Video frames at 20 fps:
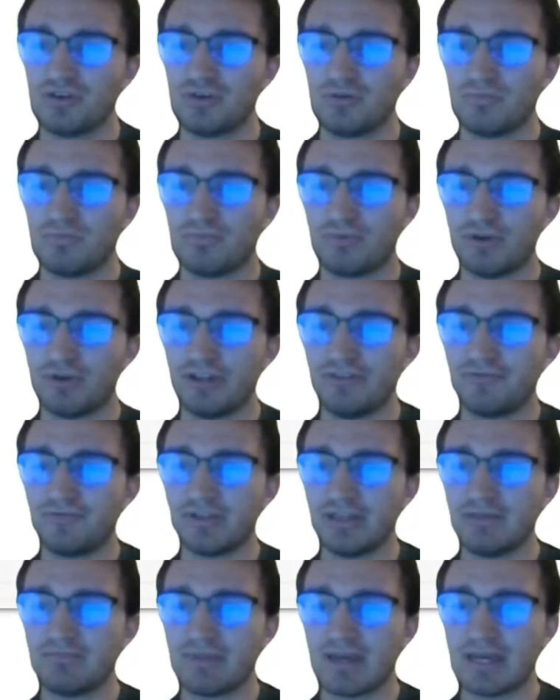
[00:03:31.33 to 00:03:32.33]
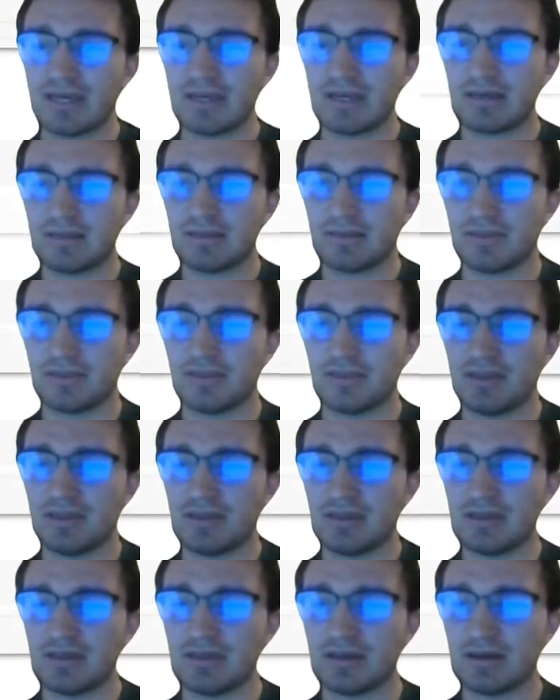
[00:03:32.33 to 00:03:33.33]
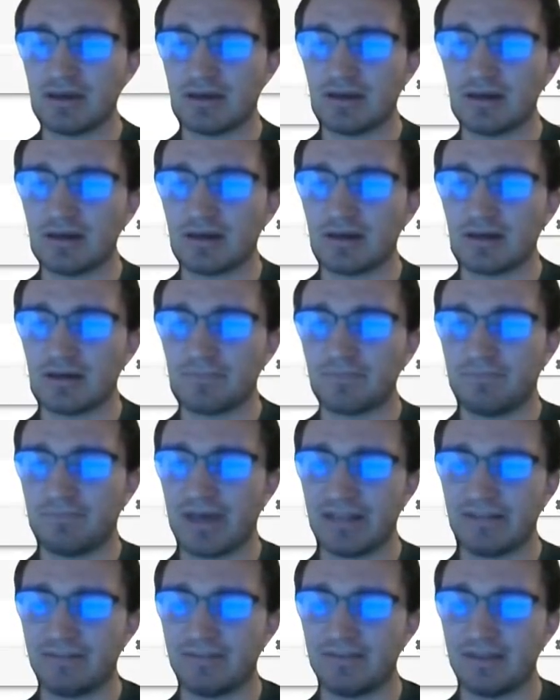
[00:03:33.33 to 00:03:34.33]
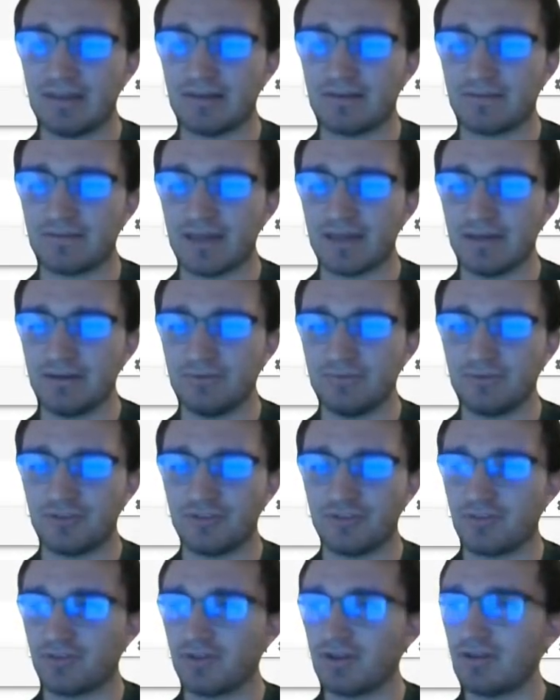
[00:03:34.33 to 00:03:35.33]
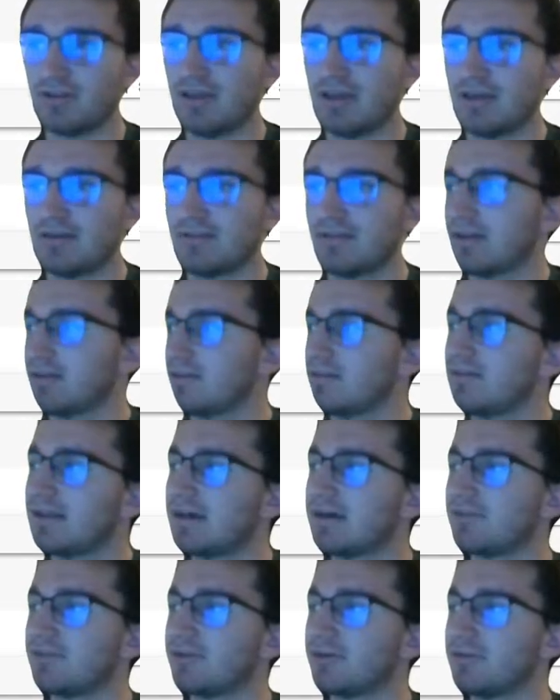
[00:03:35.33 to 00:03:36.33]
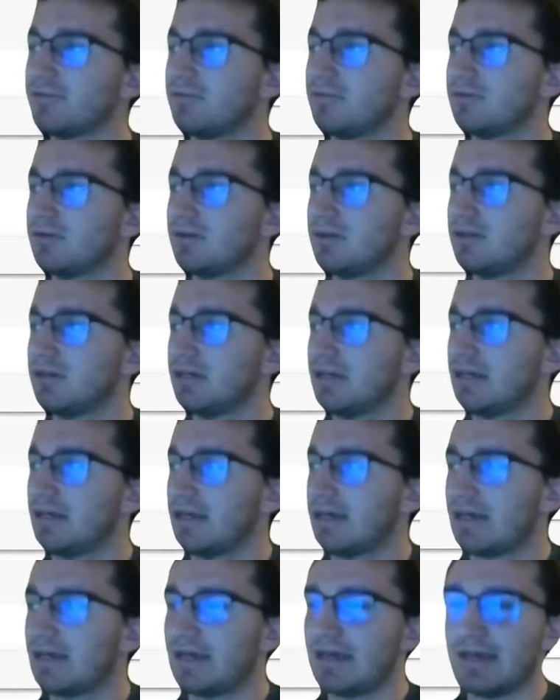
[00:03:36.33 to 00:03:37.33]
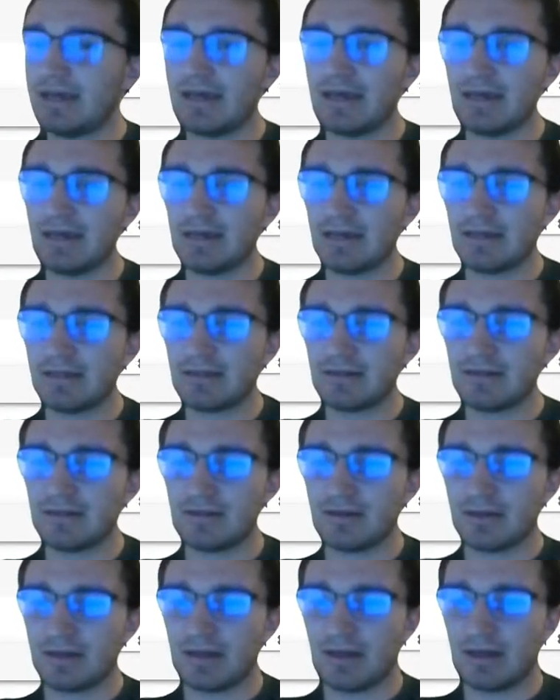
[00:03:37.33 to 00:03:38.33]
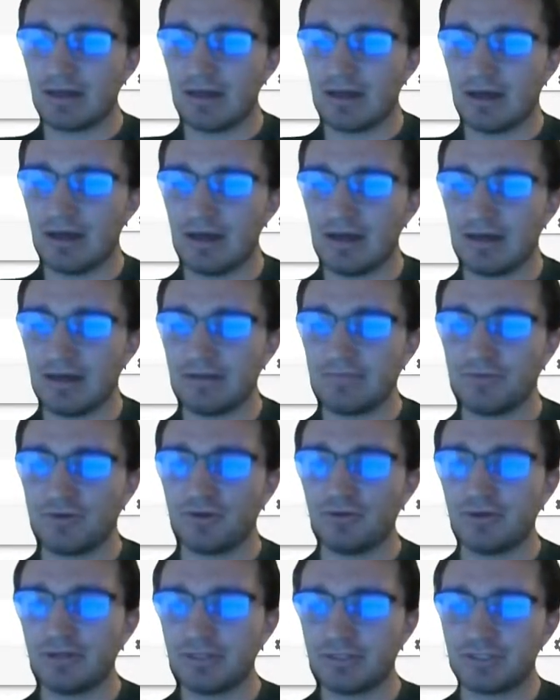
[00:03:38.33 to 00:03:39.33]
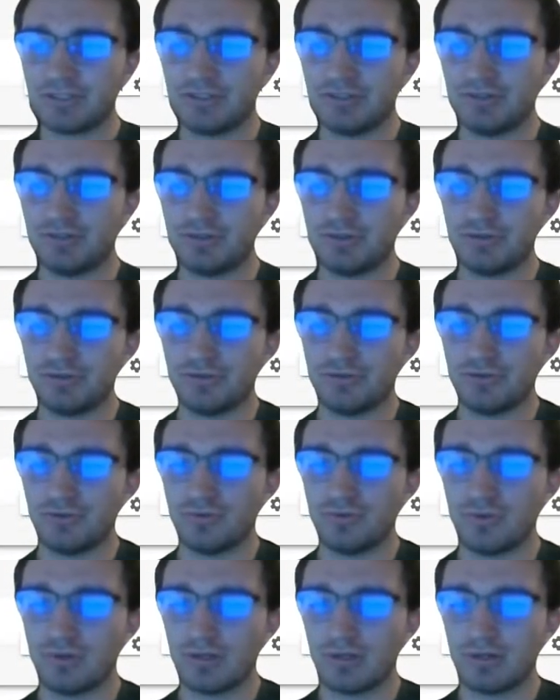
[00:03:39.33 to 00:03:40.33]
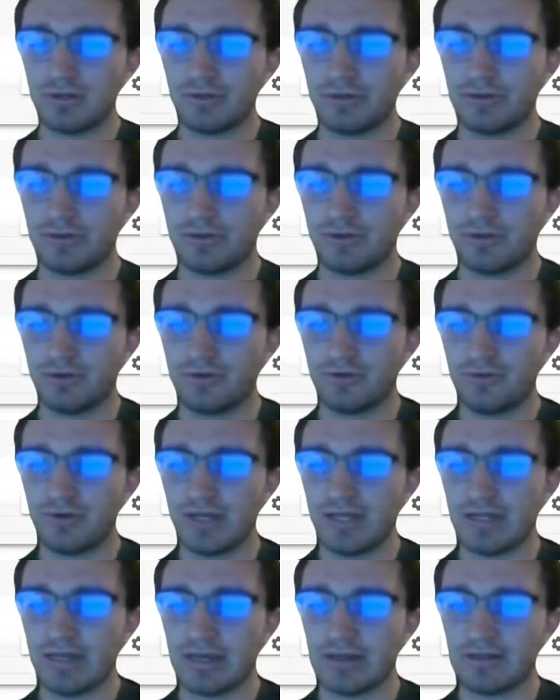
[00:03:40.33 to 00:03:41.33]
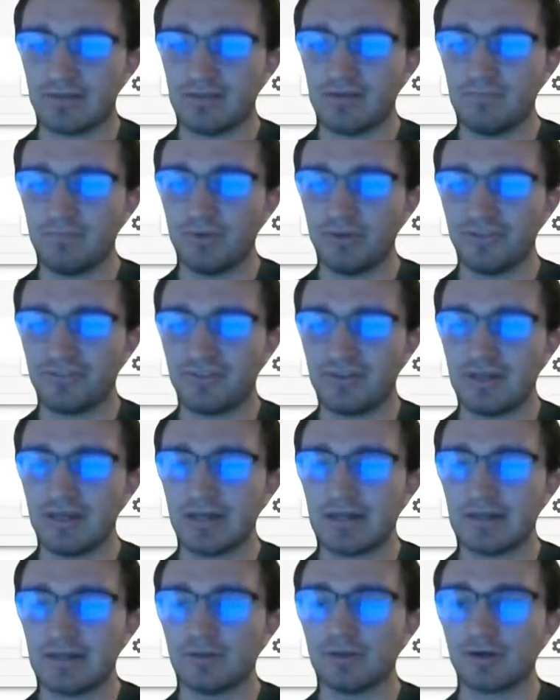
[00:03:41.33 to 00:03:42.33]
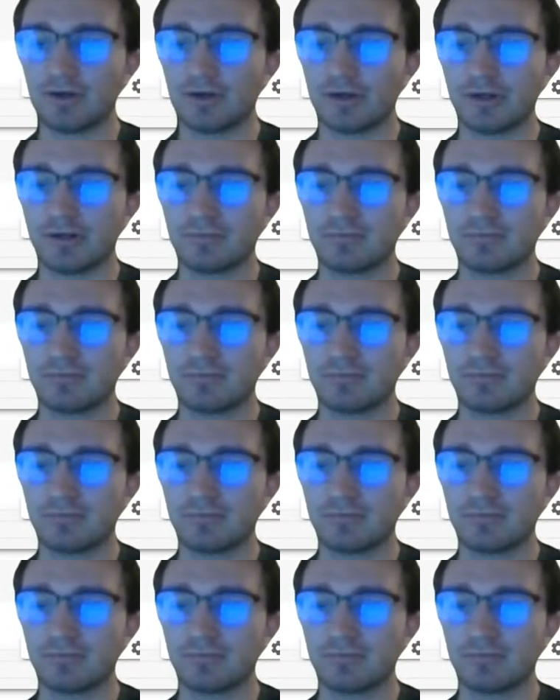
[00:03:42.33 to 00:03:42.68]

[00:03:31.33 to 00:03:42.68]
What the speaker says: briefly make the pets data set. It's going to take a second to download. And I'm going to create a simple CNN learner.